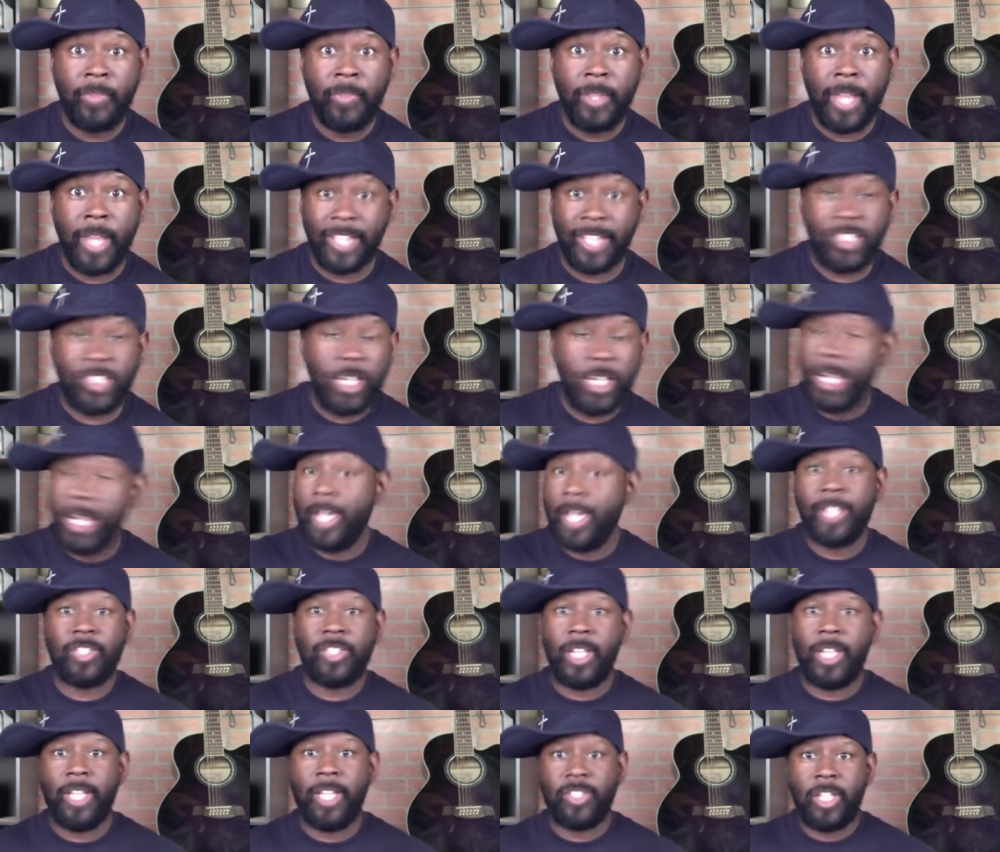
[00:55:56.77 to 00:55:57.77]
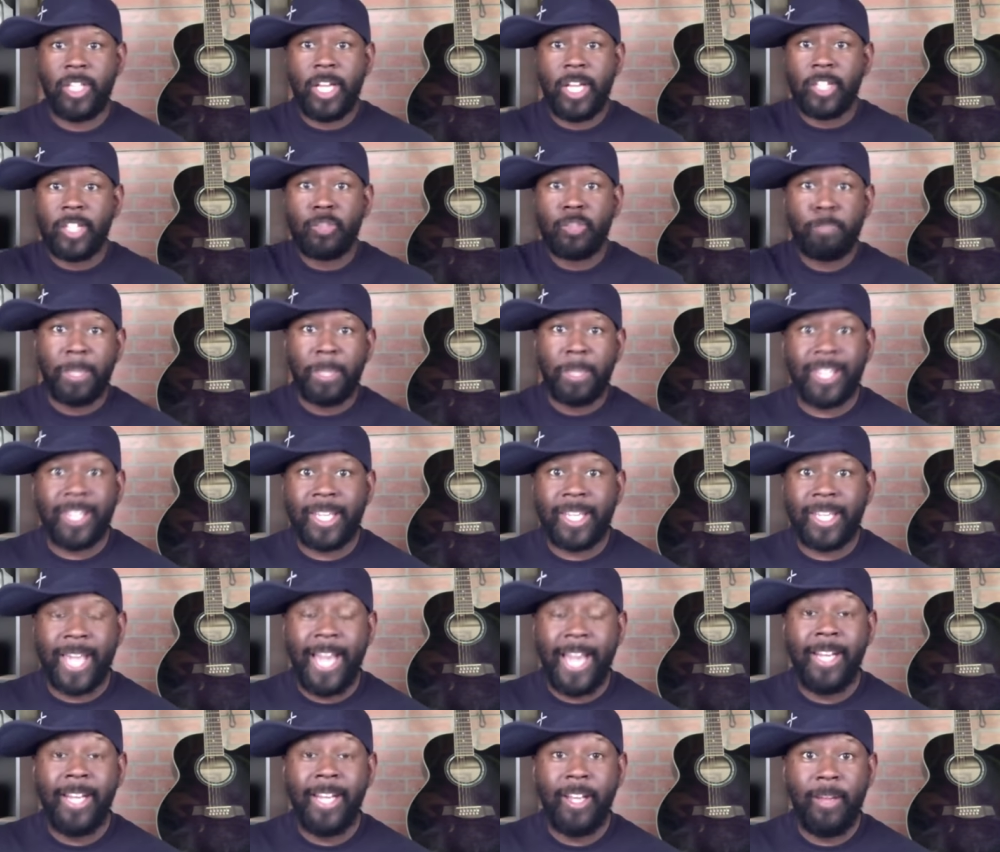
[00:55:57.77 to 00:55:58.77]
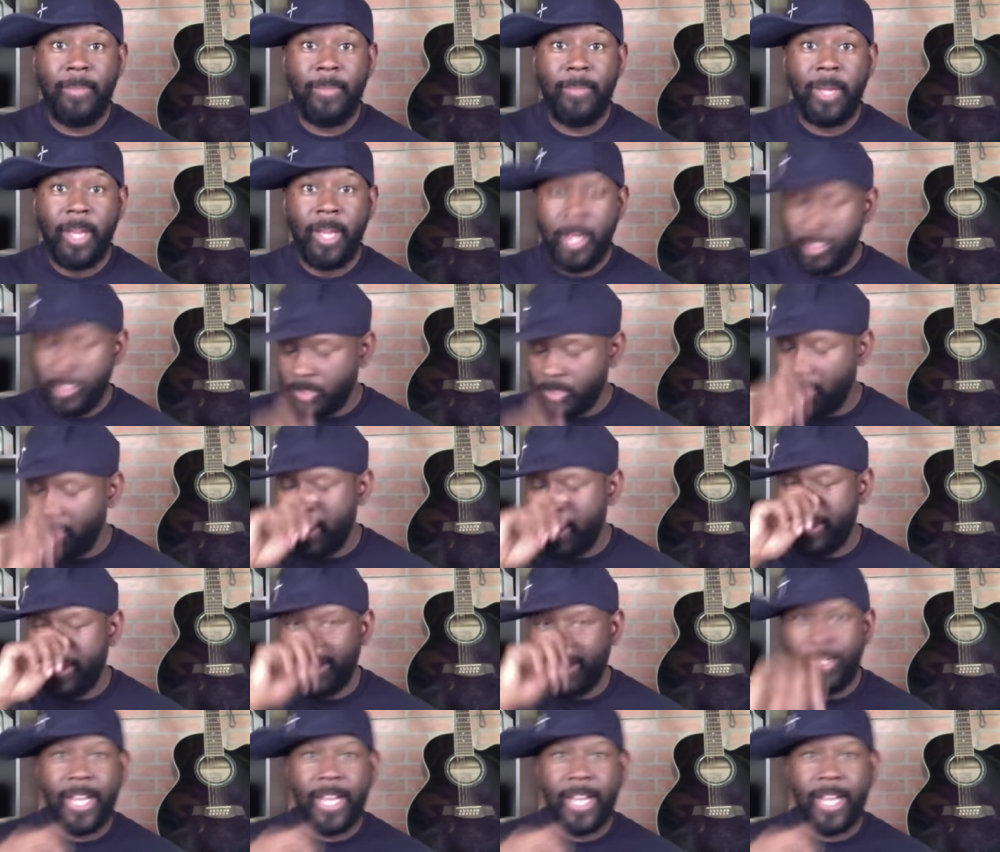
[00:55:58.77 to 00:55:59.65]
Is he going to, is, is he going to split the kingdom? So they're, they're getting